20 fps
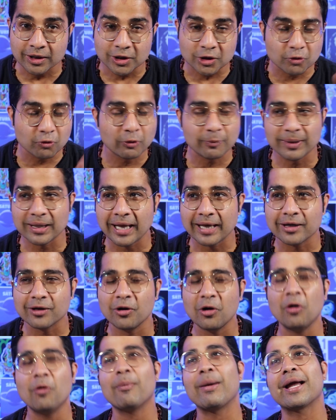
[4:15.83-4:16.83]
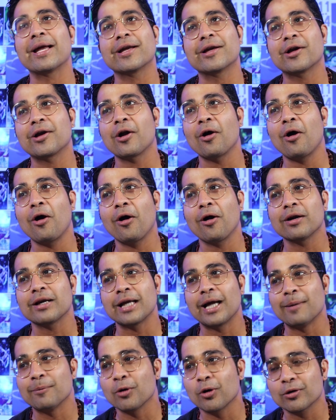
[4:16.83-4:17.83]
You will be like, oh my god,
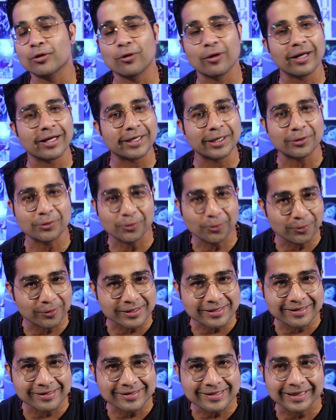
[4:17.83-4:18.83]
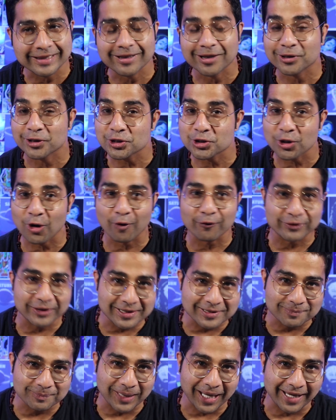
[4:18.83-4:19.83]
I'm not gonna get good results in the dasha of
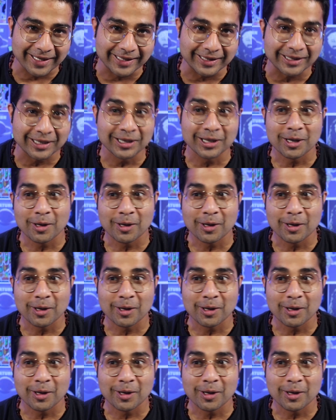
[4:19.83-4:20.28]
this planet.